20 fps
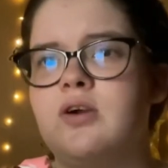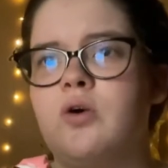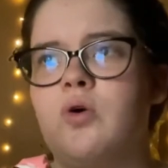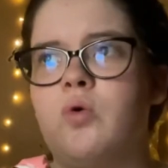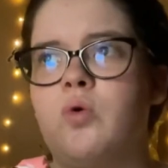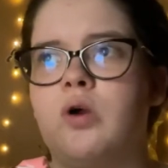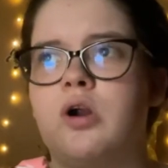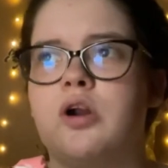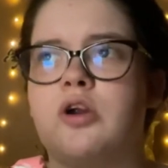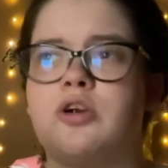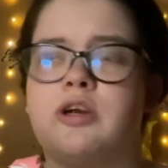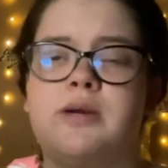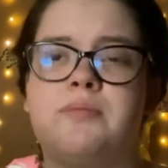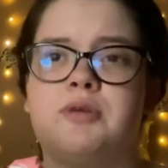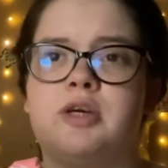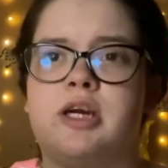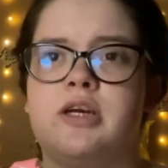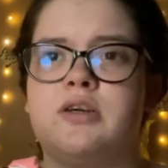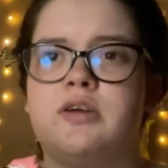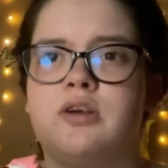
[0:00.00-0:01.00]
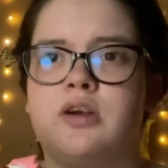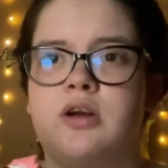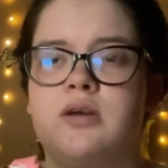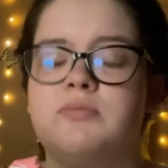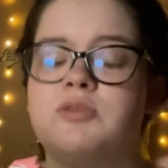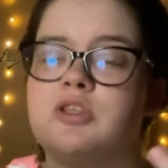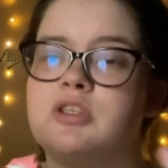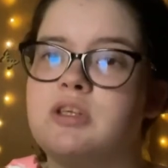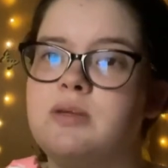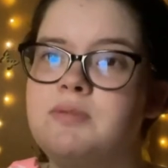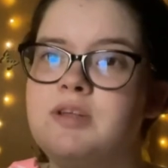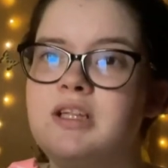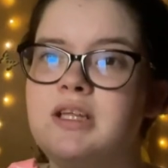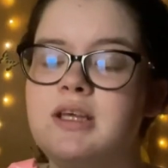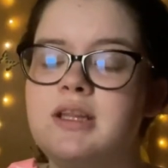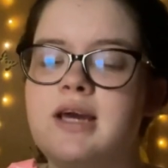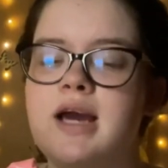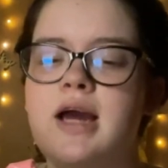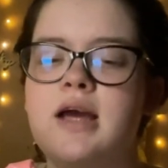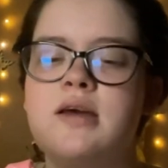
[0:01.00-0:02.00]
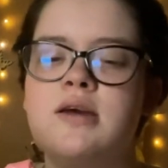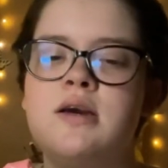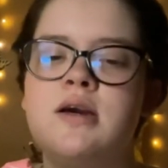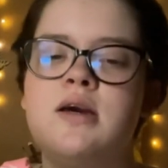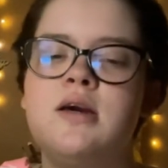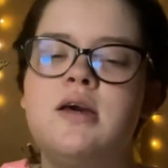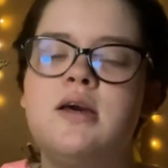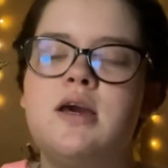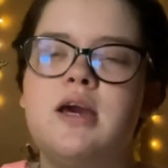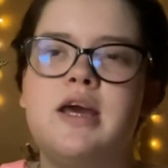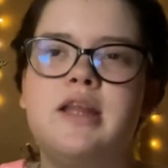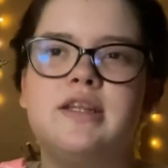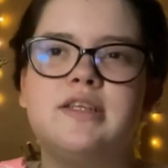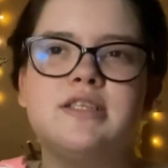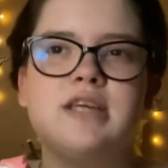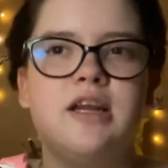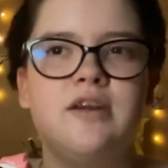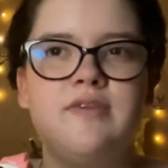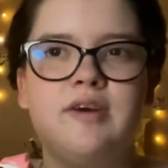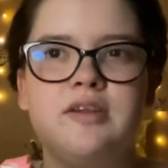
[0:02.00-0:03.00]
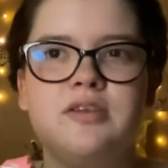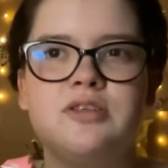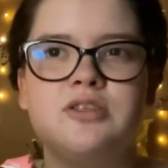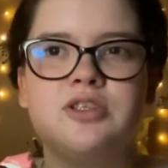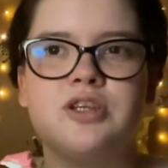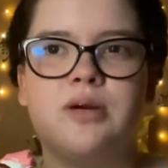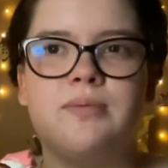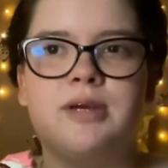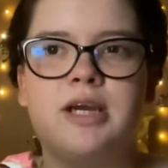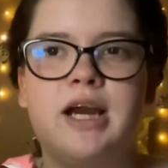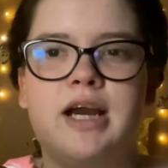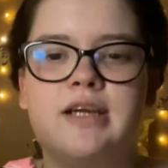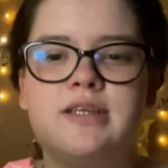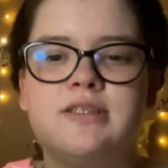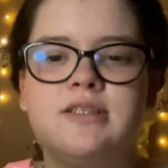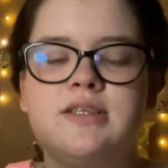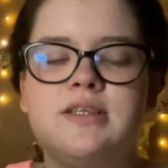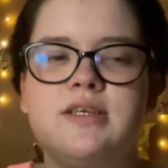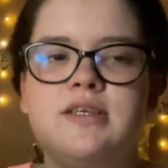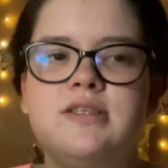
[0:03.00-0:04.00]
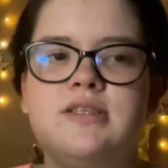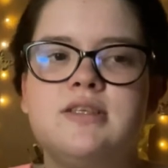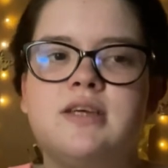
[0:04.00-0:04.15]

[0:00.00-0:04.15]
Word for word: or graham cracker crumbs or something like that. And that's kind of how the strawberry acts in this.